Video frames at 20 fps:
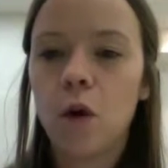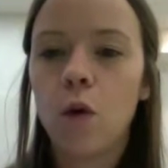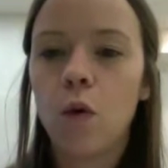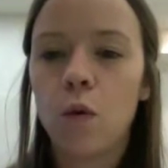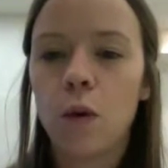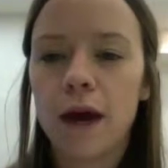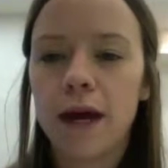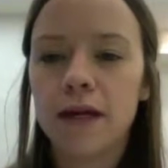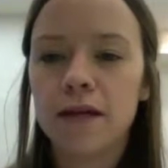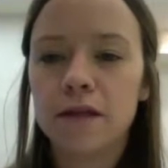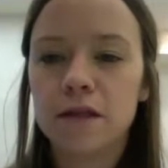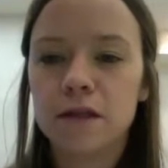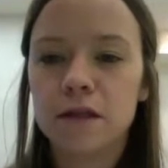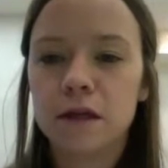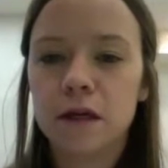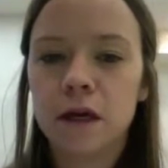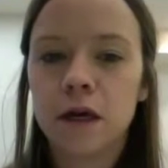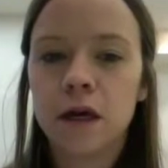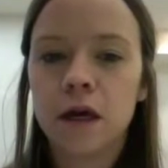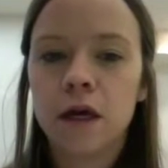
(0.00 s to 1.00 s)
always.
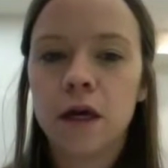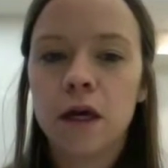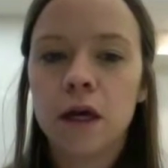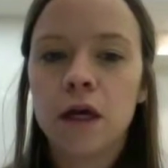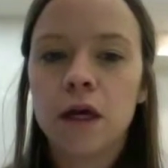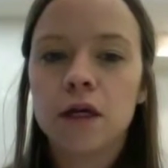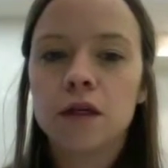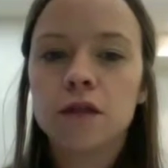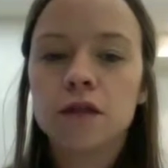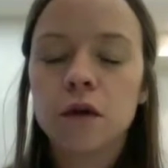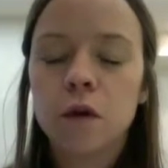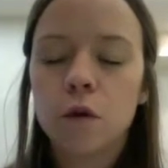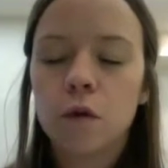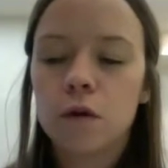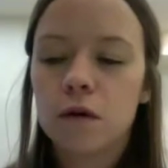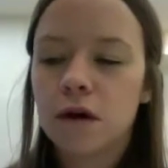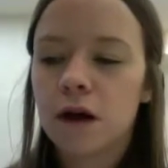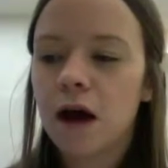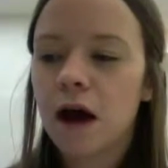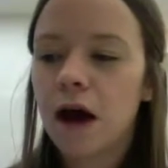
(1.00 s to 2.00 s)
So
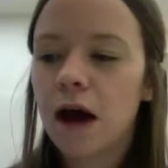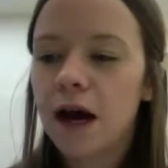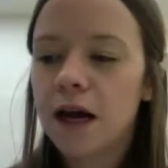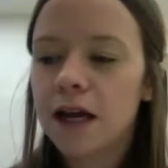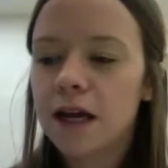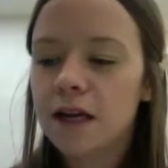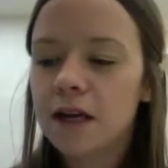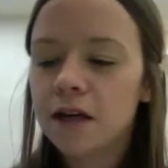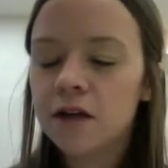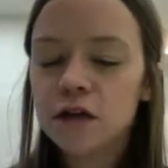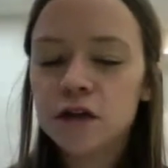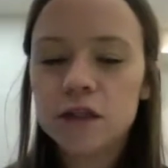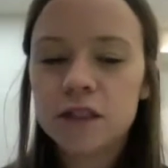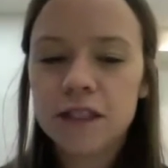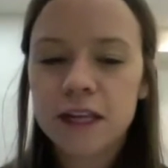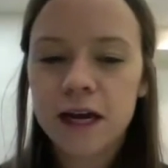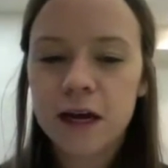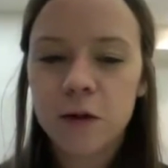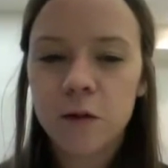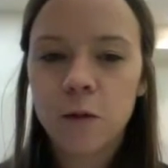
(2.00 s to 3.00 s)
I can
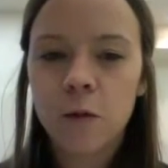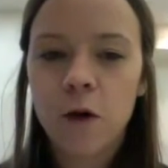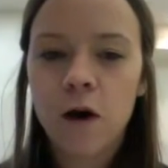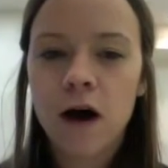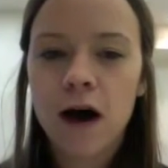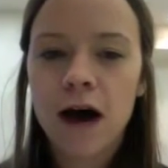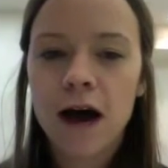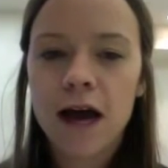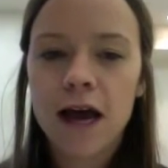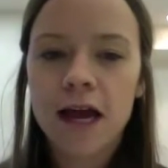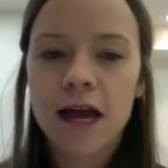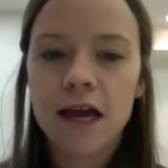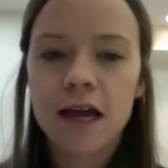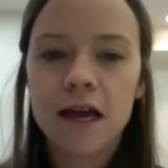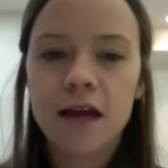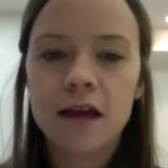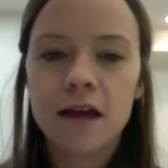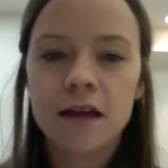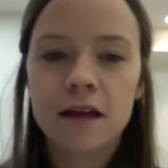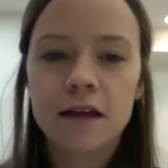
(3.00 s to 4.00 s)
understand
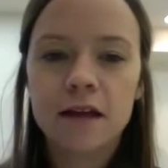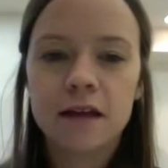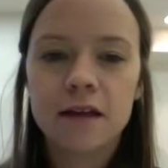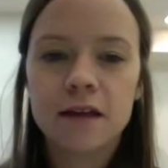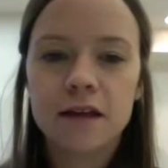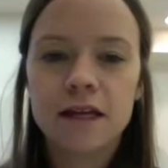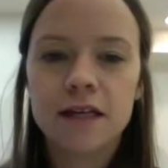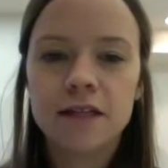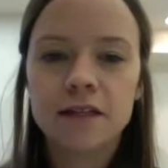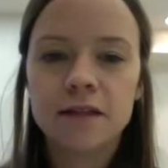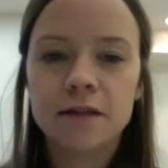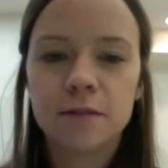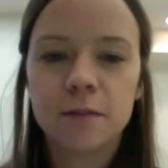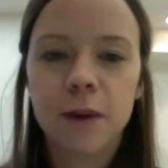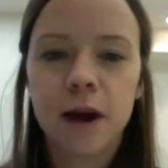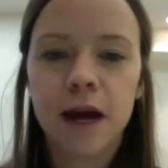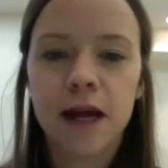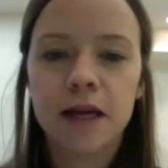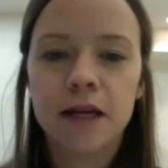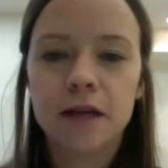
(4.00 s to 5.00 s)
why this
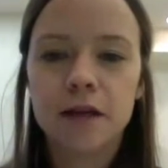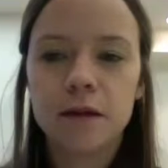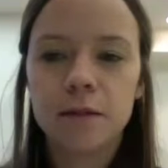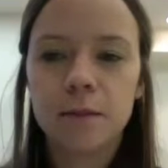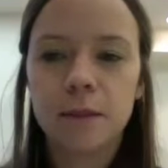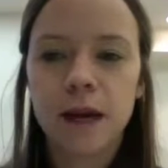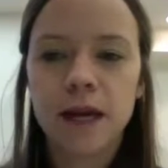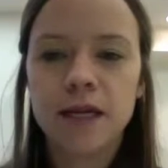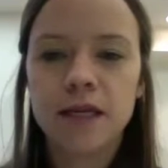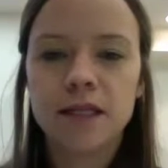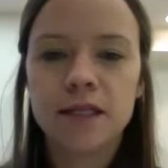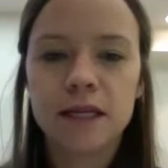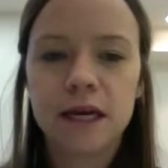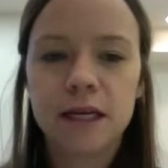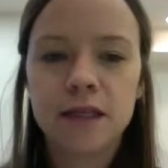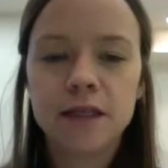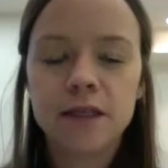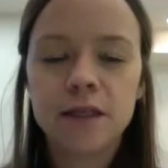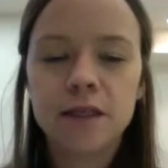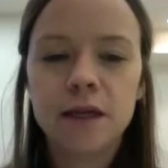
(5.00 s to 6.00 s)
might make
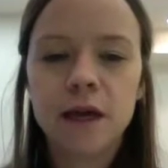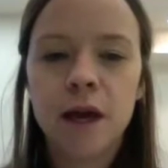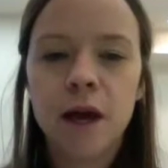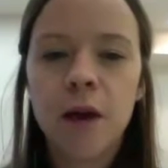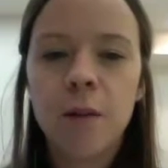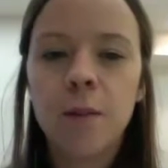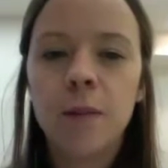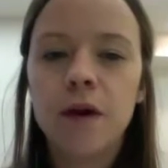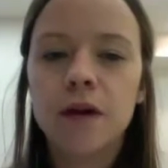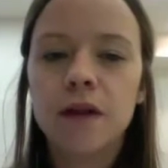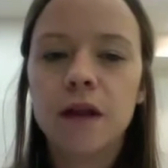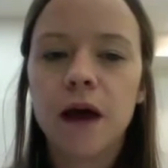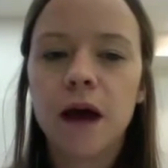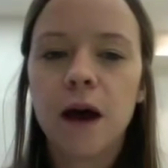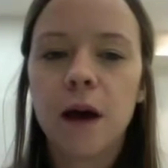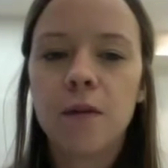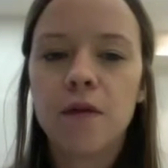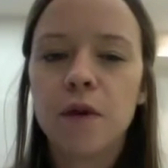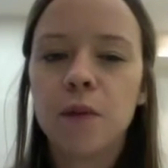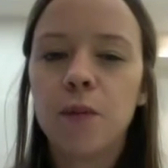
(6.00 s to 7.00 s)
sense, but
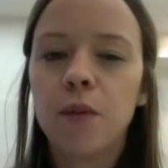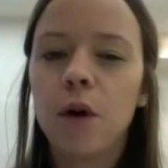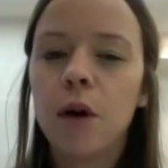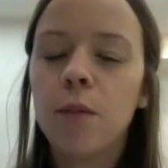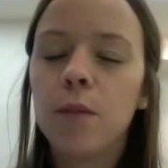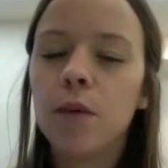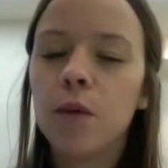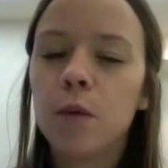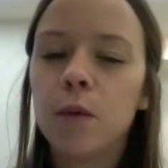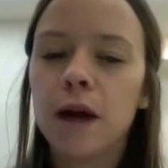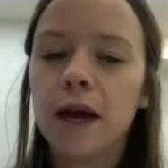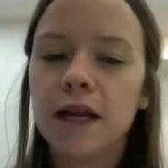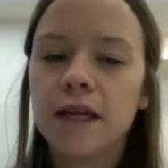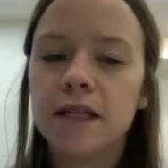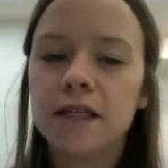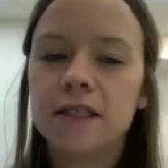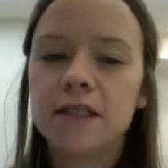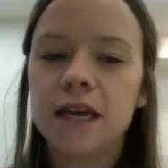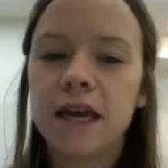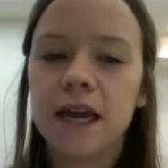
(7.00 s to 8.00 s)
the proper way to
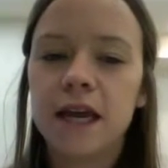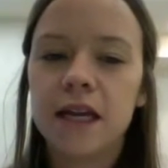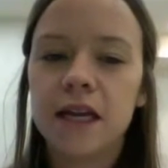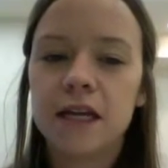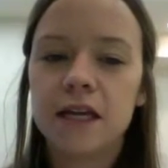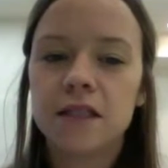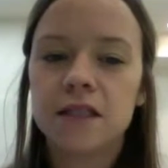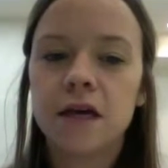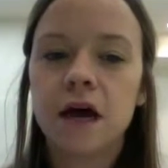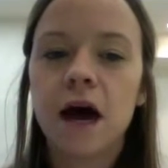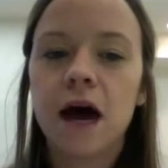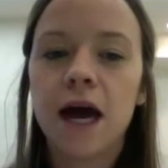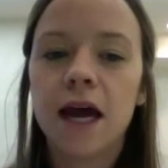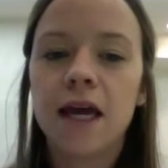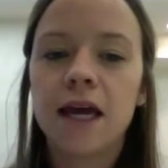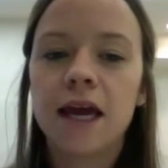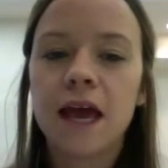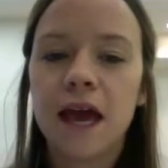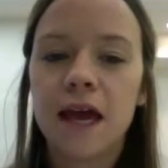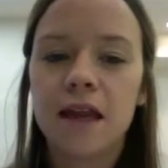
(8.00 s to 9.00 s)
say it is,
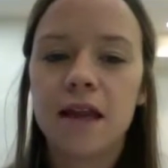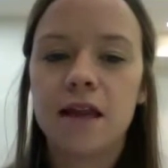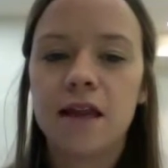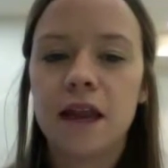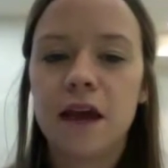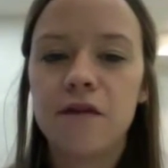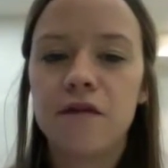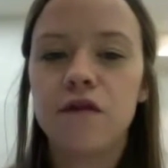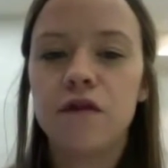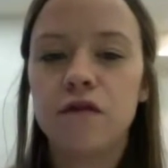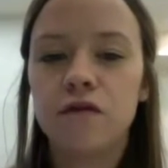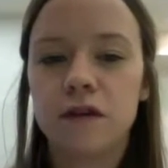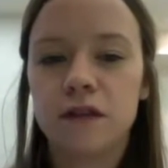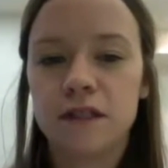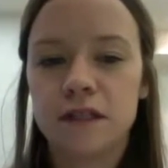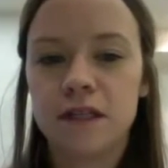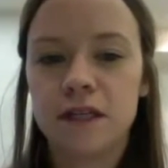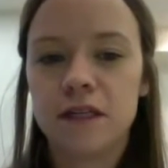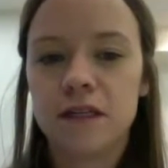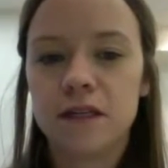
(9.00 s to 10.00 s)
I can never
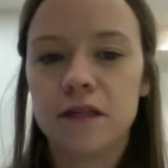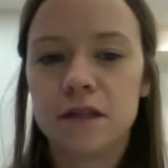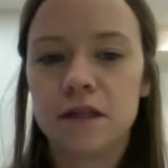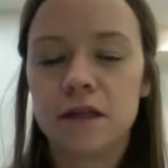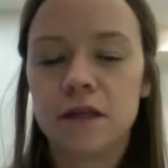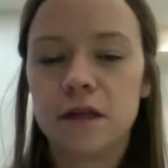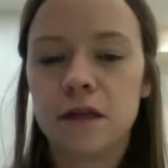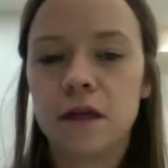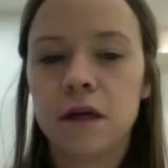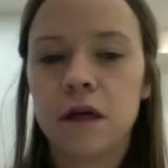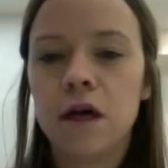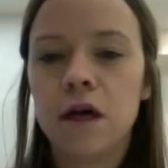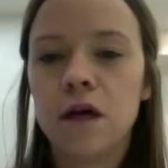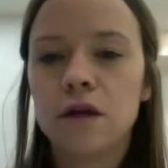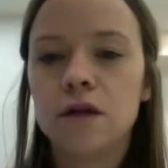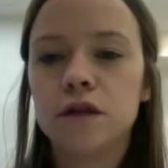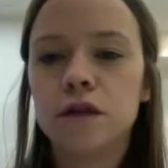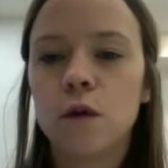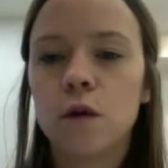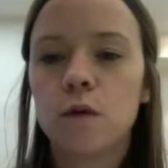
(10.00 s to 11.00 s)
resist.
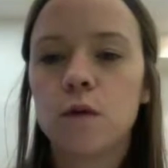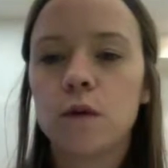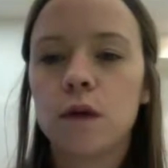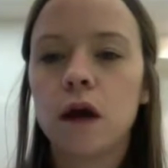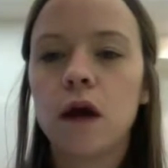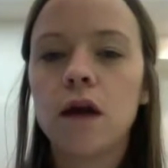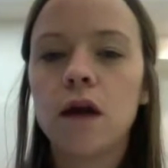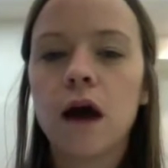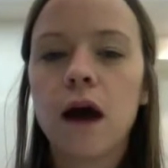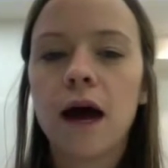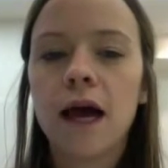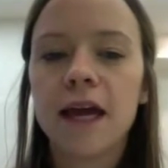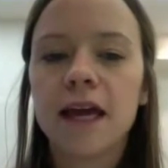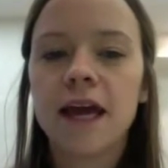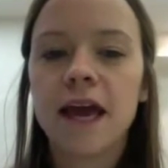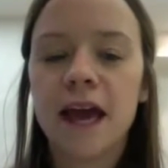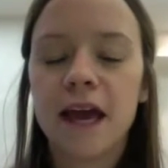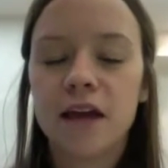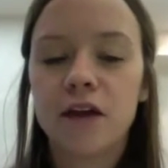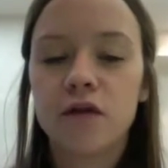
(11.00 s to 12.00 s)
So not I
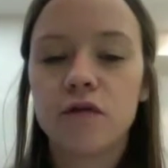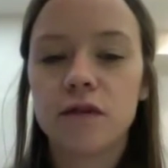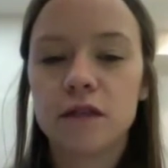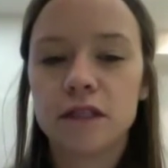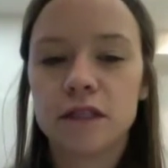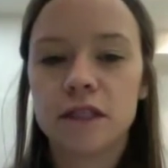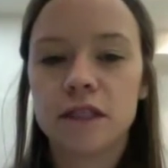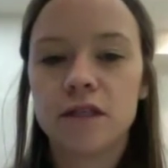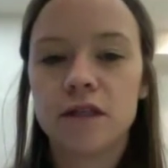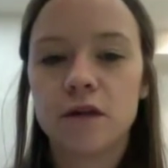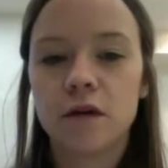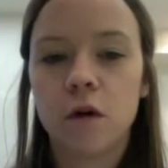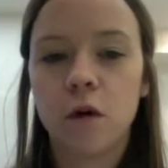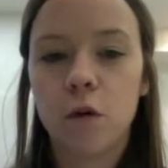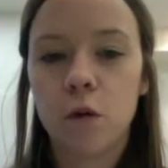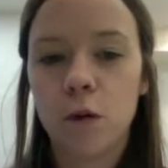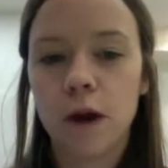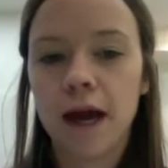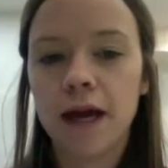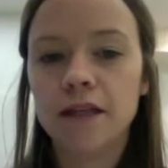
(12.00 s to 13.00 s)
can't resist
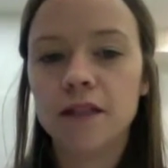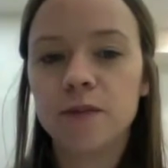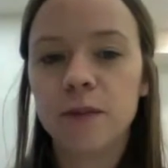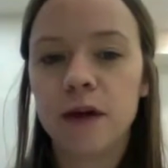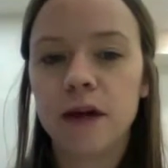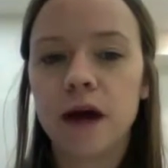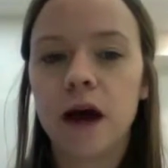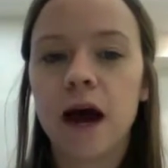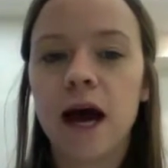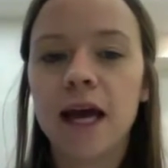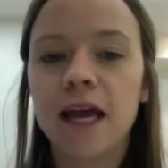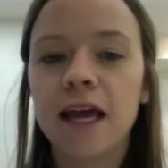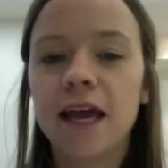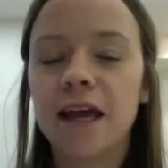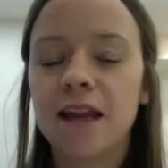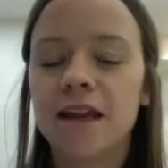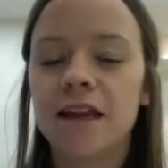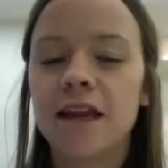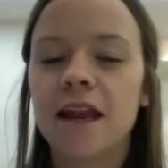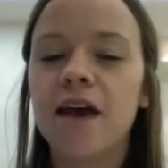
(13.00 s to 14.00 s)
always, but I
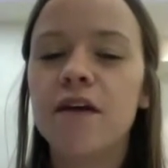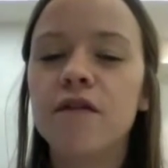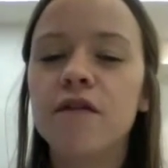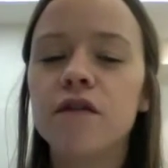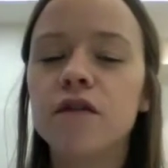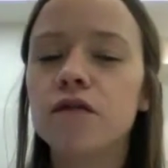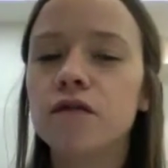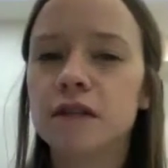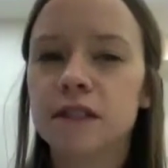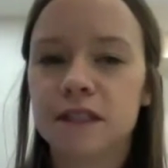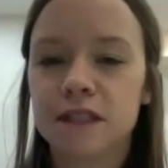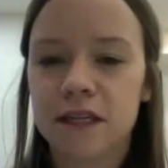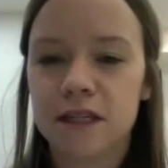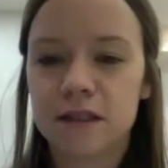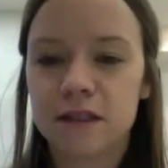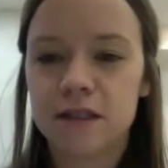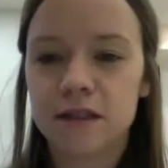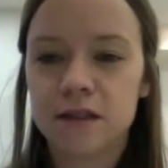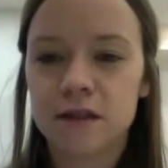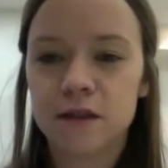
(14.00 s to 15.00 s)
can never
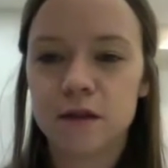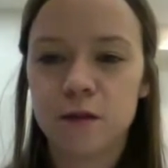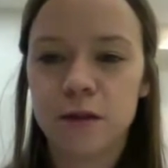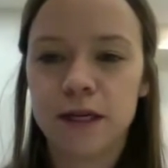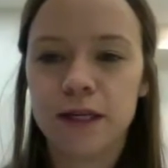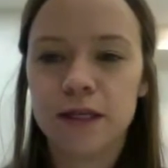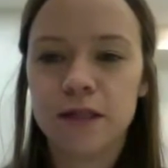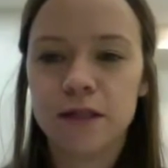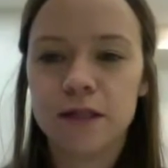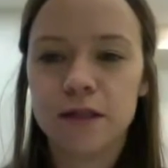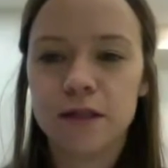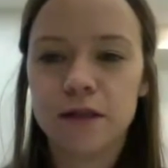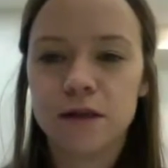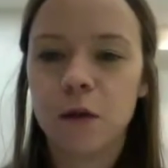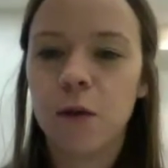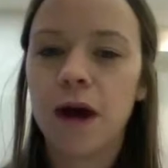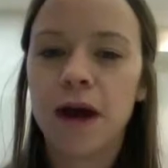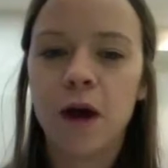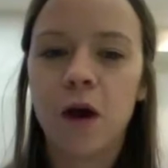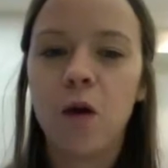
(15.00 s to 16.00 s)
resist sweets,
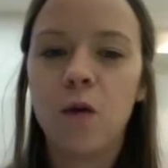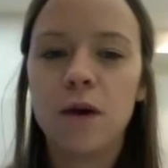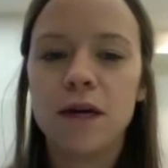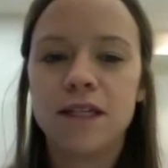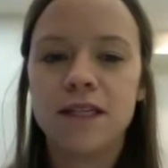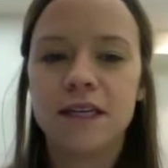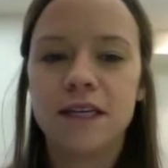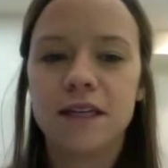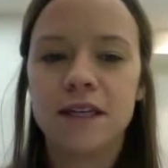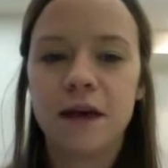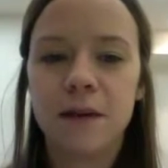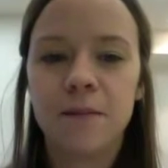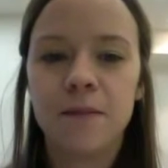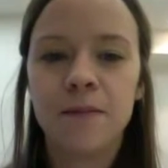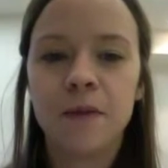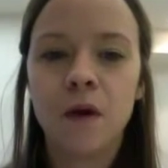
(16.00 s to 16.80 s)
so I always eat them.